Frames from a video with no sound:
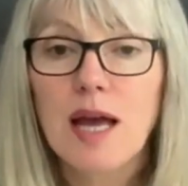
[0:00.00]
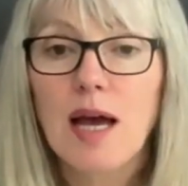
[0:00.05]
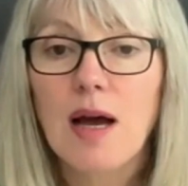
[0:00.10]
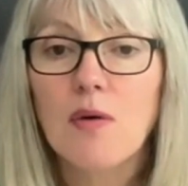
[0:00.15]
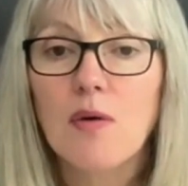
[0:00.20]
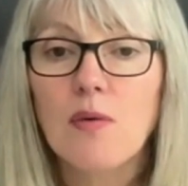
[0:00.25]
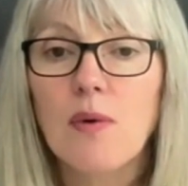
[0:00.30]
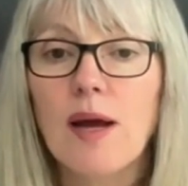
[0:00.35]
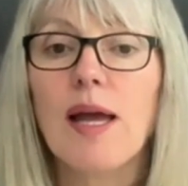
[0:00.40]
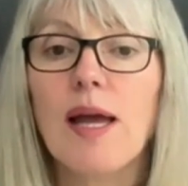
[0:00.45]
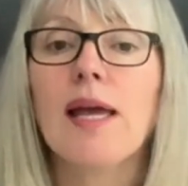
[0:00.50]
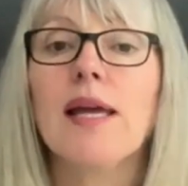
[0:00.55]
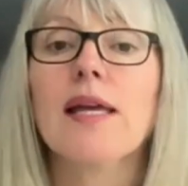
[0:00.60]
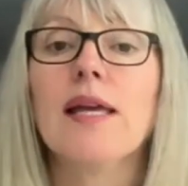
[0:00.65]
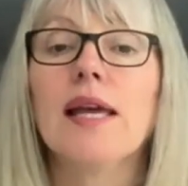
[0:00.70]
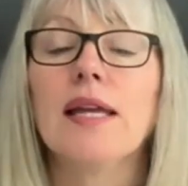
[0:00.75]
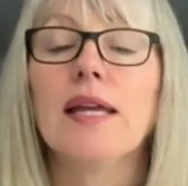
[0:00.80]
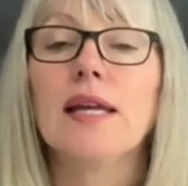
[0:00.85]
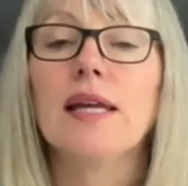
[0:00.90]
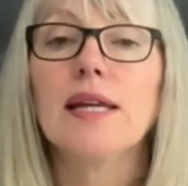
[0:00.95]
our
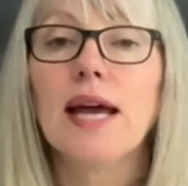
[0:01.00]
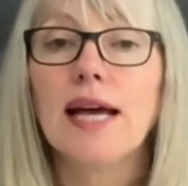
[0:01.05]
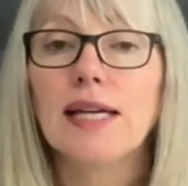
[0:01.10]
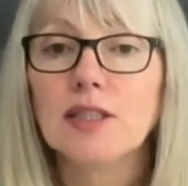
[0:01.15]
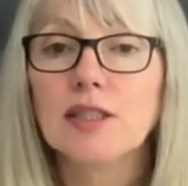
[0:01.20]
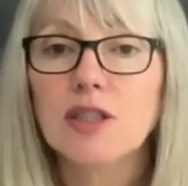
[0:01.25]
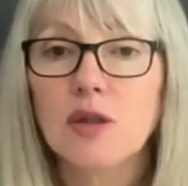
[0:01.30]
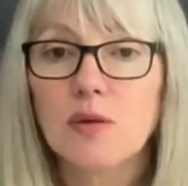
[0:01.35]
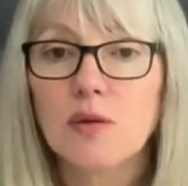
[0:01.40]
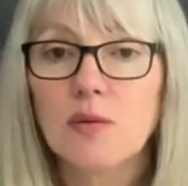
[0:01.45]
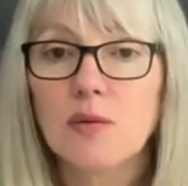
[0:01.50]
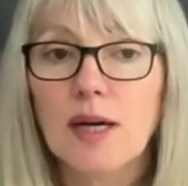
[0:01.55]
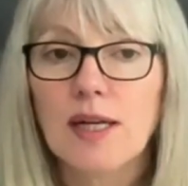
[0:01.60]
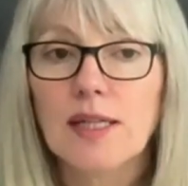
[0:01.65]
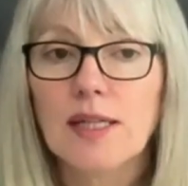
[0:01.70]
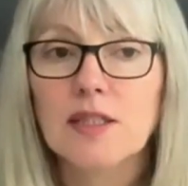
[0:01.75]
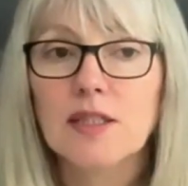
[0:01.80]
way in an agile way,